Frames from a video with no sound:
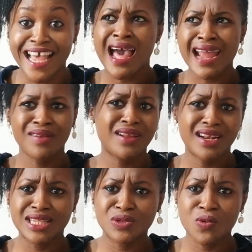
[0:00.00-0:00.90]
I know the
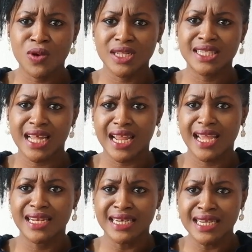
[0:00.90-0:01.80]
little words that I
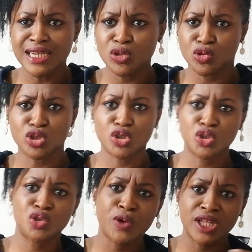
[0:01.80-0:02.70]
need to just
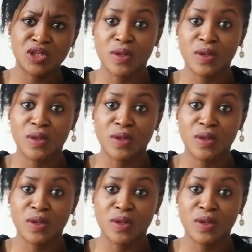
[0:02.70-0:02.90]
throw into